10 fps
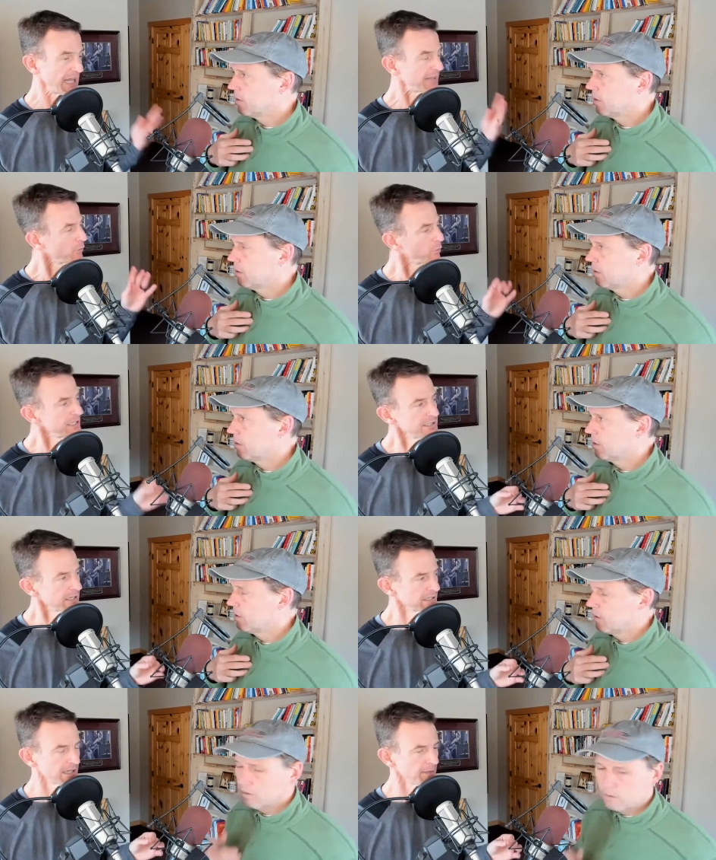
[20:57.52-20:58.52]
Speaker 1: and the reason
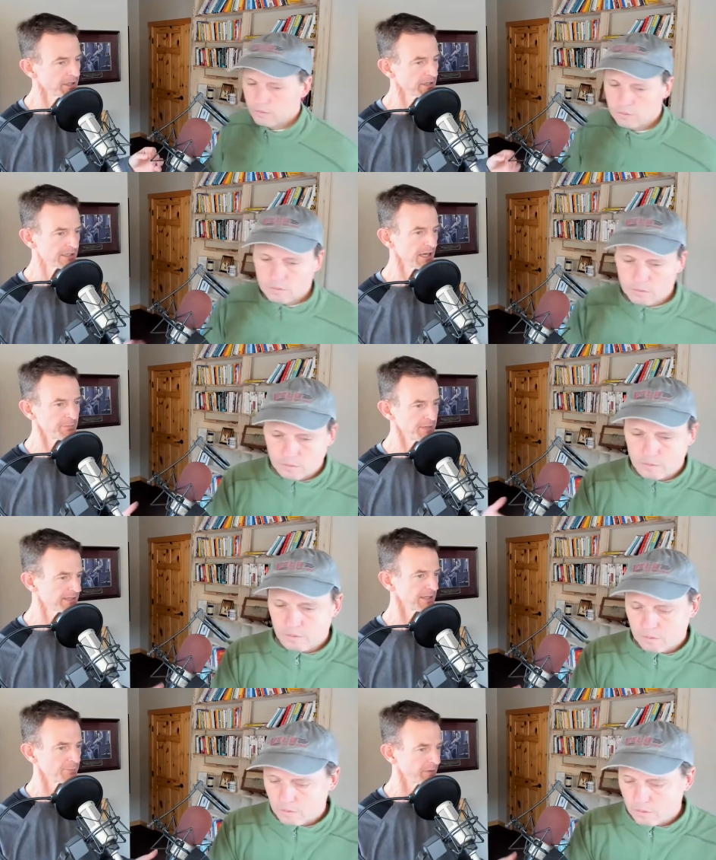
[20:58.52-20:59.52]
is not because God
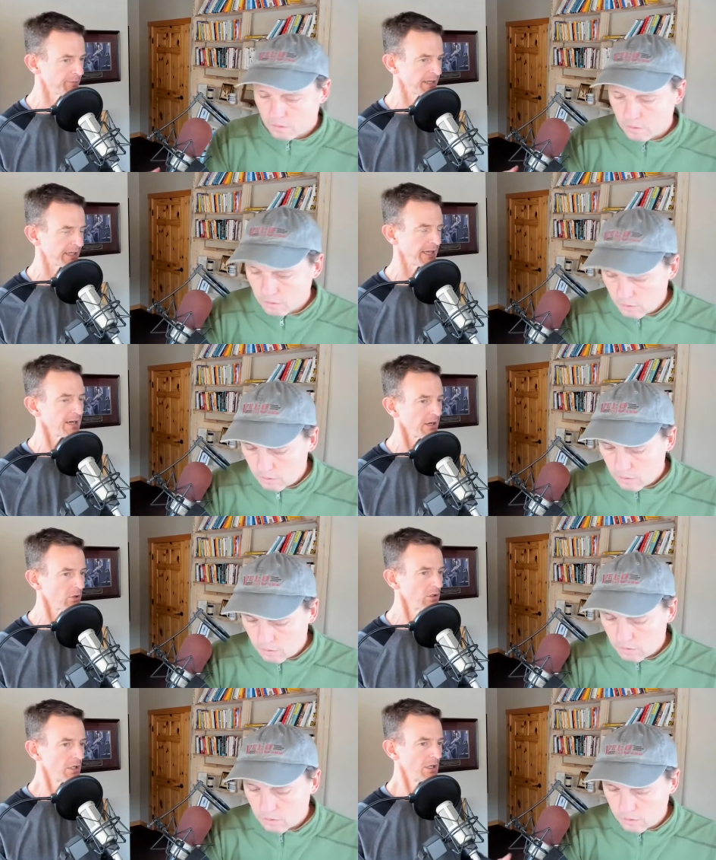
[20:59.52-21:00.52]
messed up when he made a
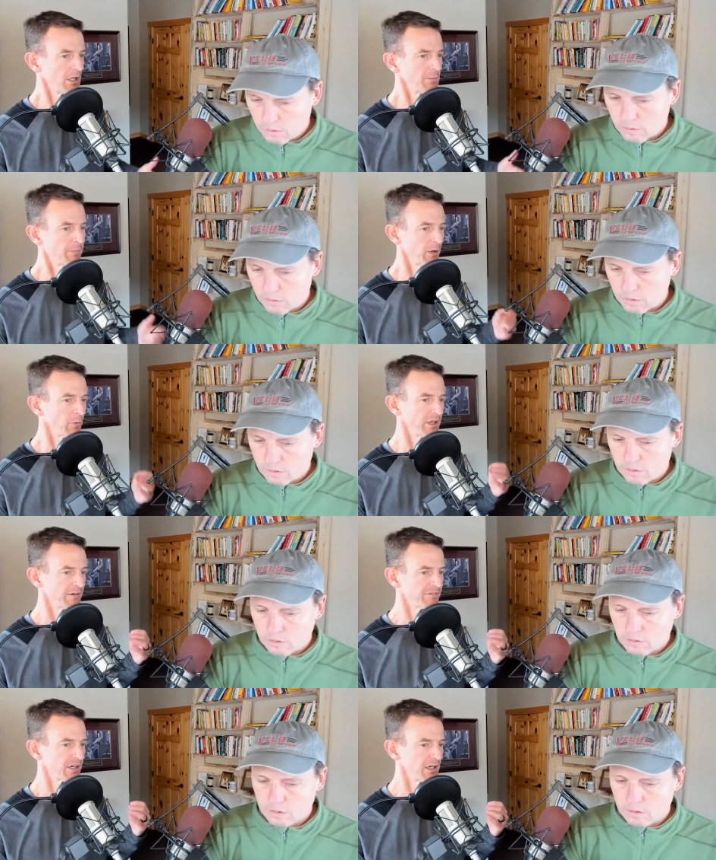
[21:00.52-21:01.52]
cow, but we
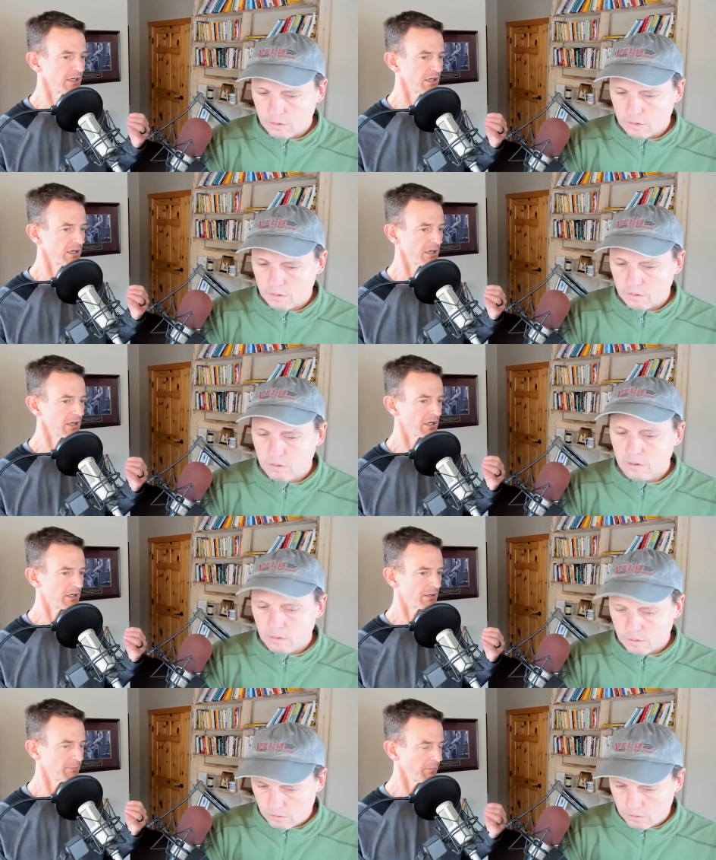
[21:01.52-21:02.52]
have
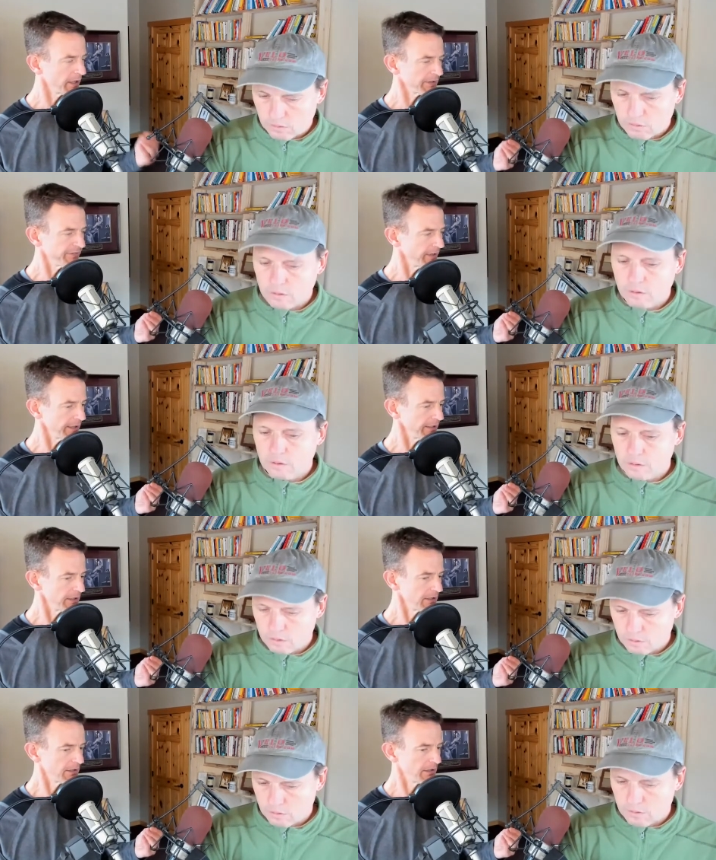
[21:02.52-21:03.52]
commodified,
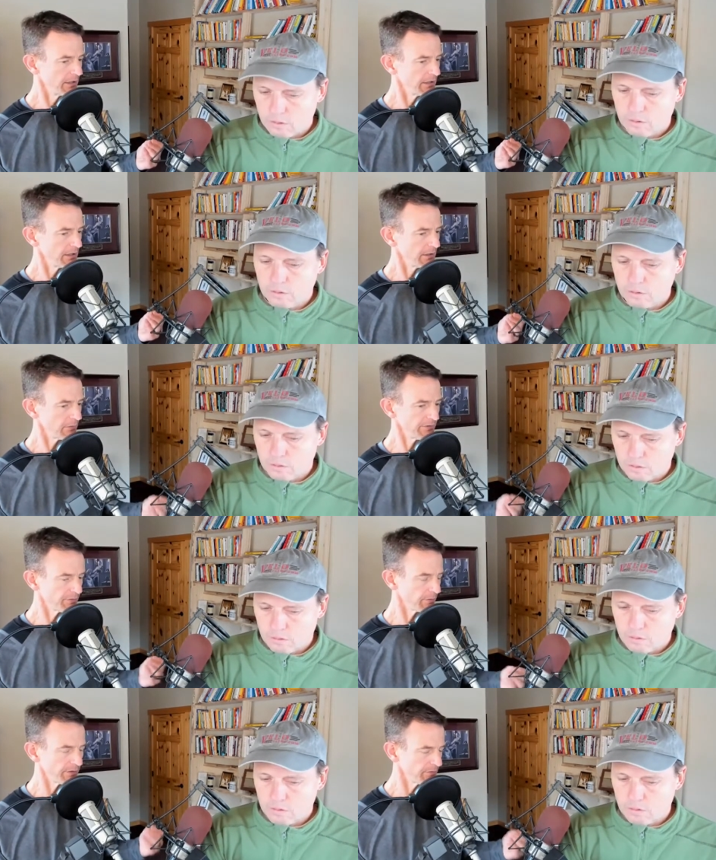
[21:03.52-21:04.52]
we've we've